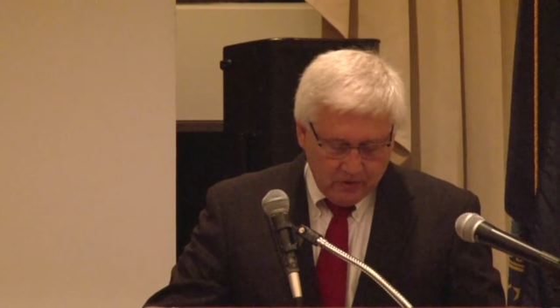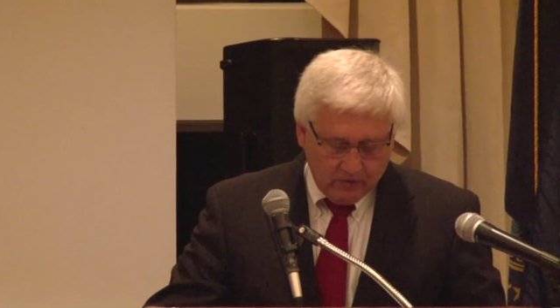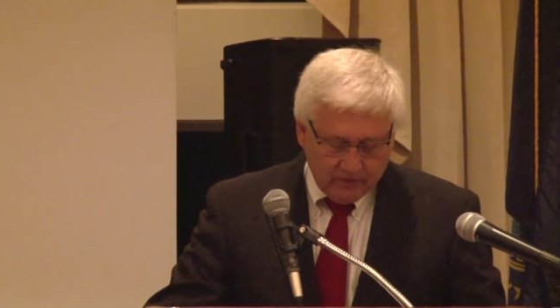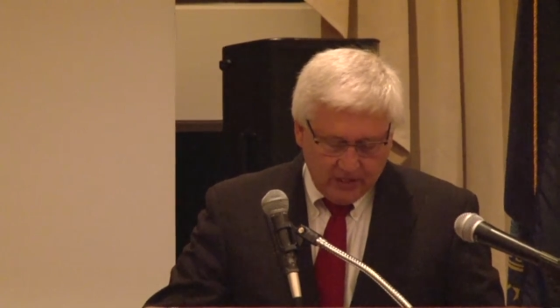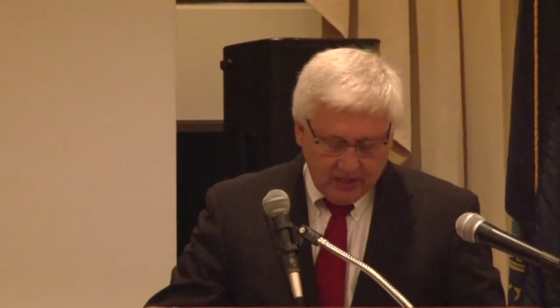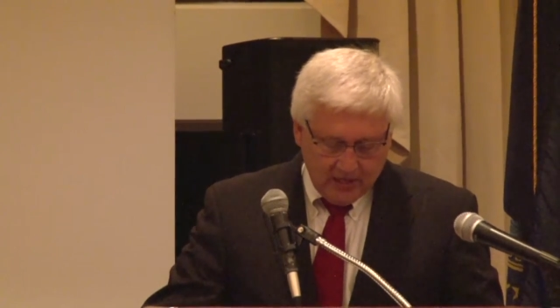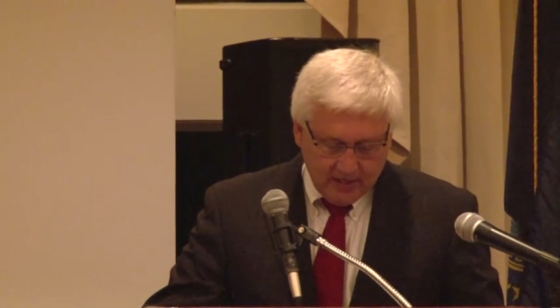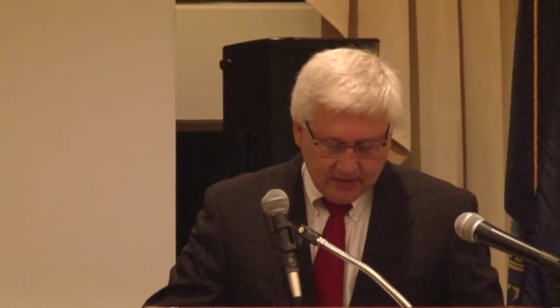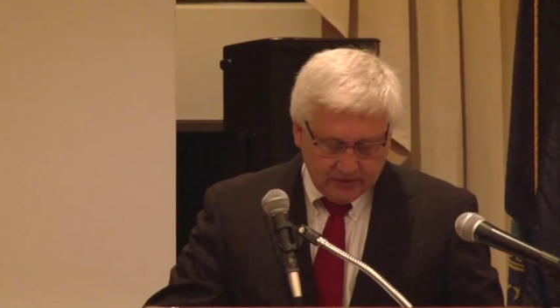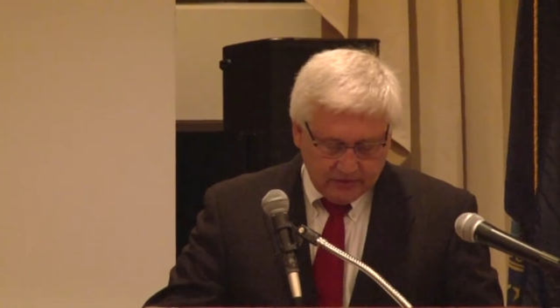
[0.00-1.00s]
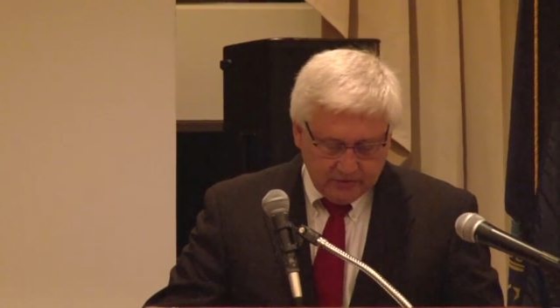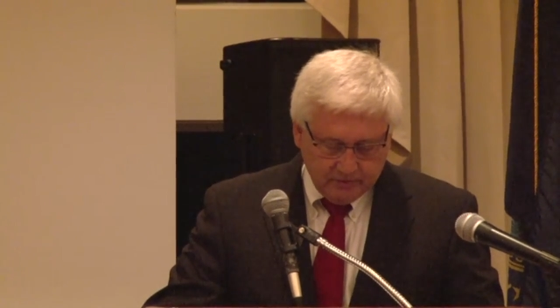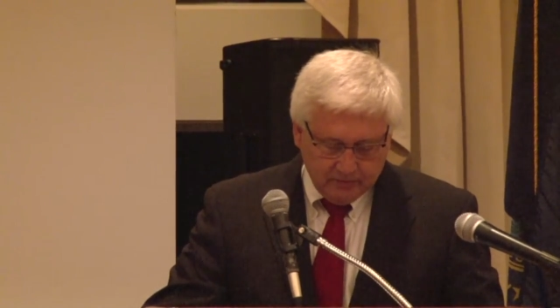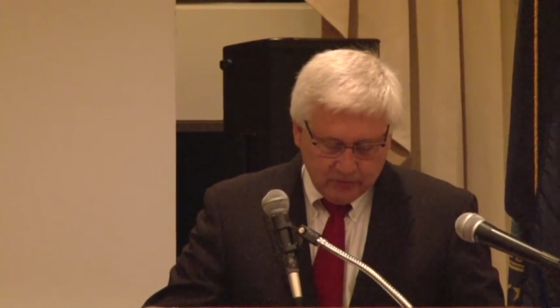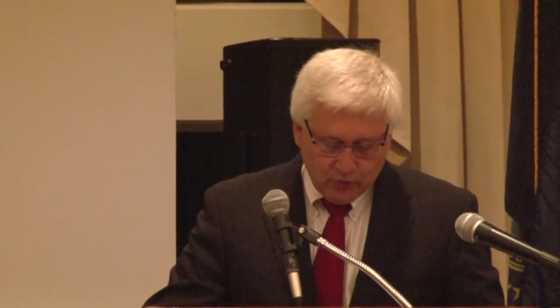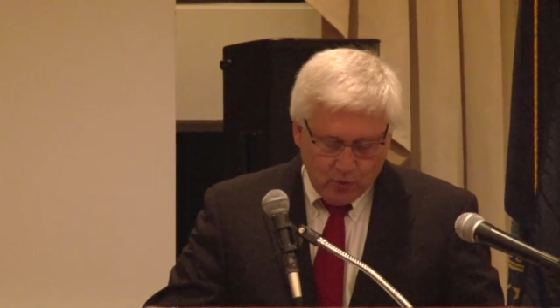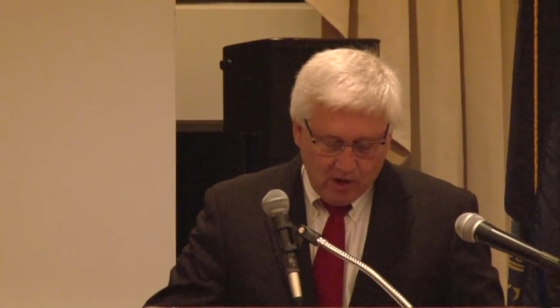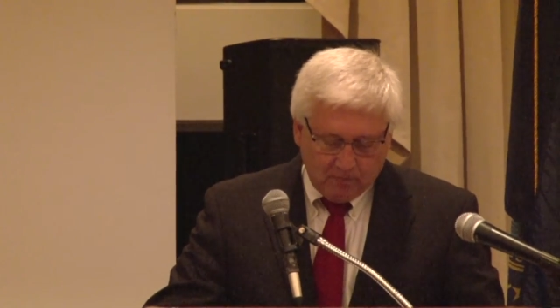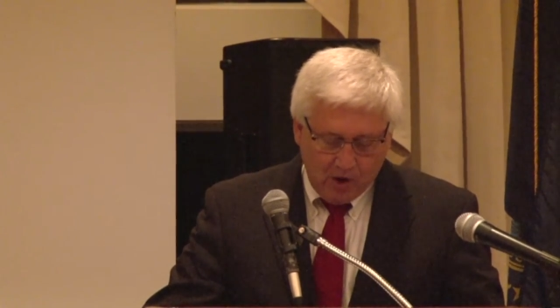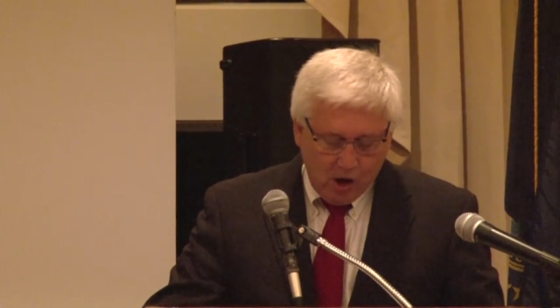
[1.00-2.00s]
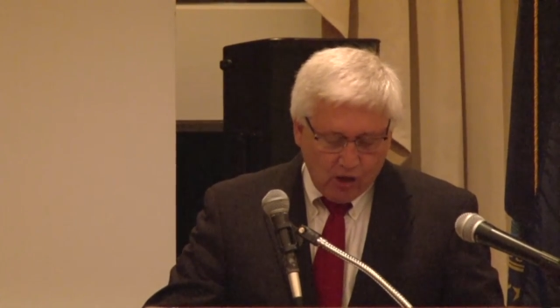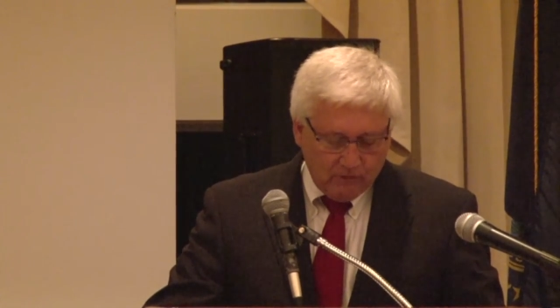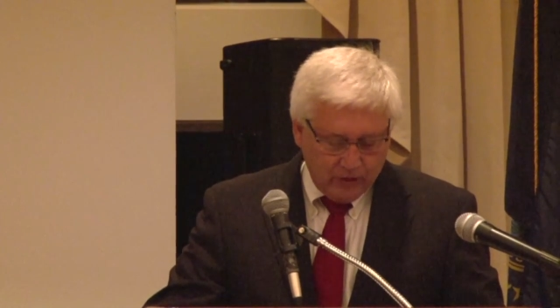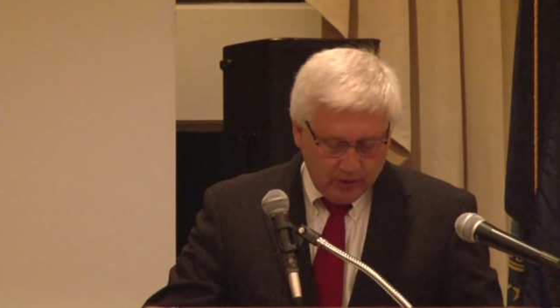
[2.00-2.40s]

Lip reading: over the years to help all of